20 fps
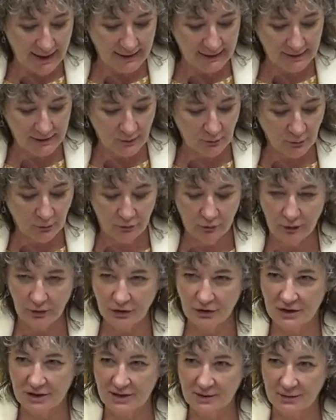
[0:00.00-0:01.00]
had a number of
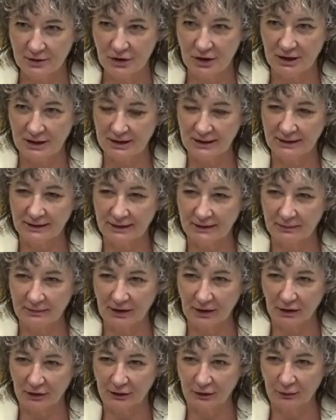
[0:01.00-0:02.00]
questions, which I did
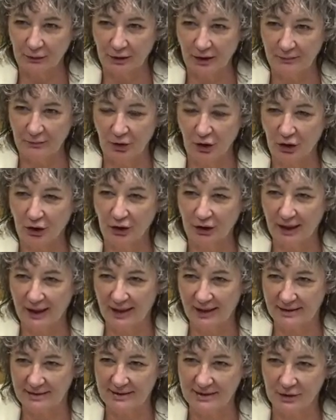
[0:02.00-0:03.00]
email you, and I'm not going
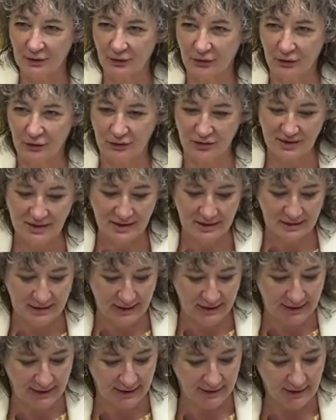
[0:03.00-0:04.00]
to ask you those
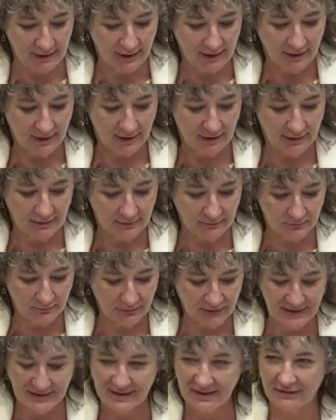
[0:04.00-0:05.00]
today
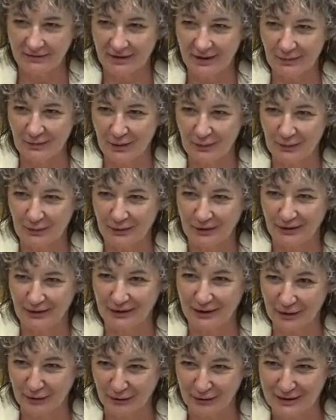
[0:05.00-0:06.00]
because I've come up with
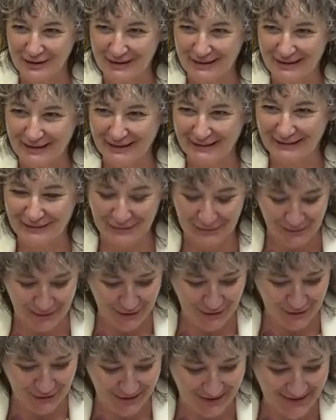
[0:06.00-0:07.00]
another slate of
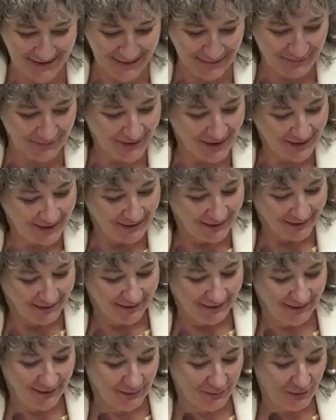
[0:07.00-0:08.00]
questions.
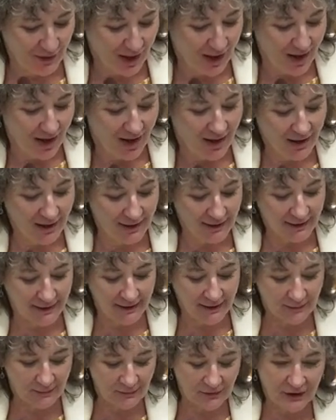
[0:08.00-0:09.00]
I
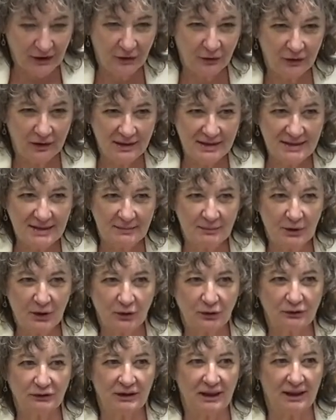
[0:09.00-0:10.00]
am curious
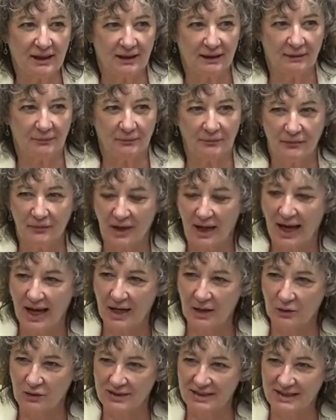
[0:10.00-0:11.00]
about
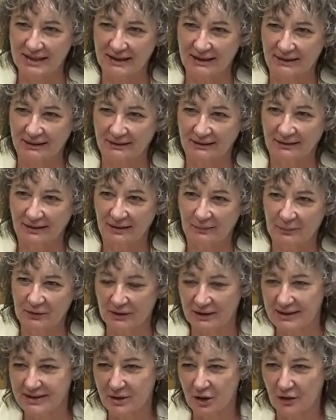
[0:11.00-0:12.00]
housing
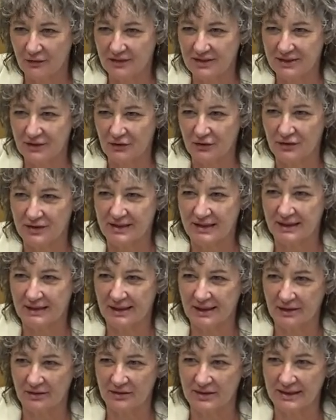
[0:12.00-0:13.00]
police officers
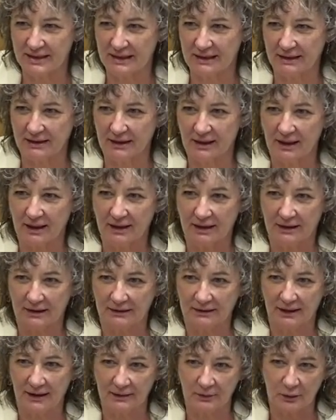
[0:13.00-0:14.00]
and housing
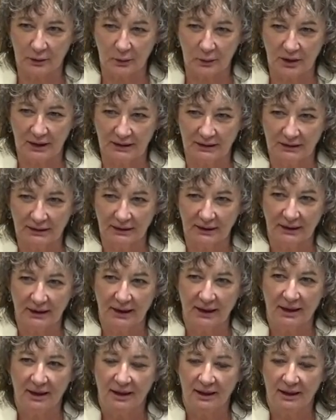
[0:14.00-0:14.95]
911.